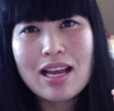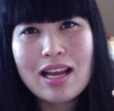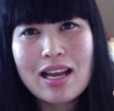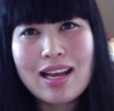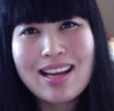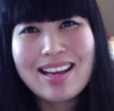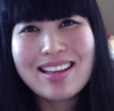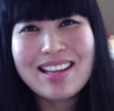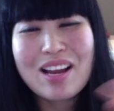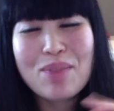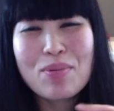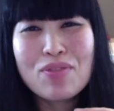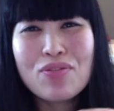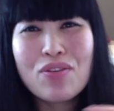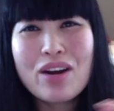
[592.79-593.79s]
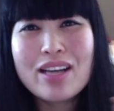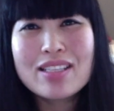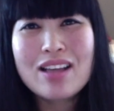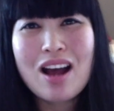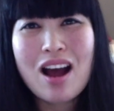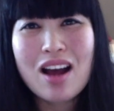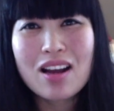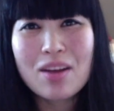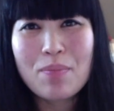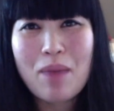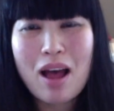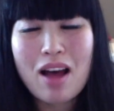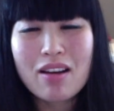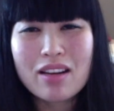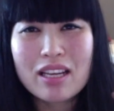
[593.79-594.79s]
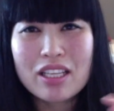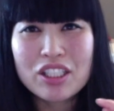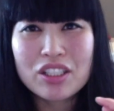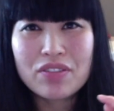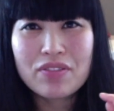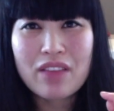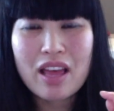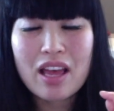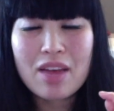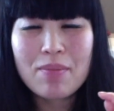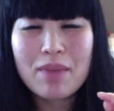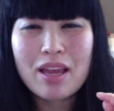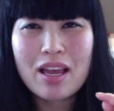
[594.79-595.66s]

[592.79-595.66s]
Now, before I talk about each of them,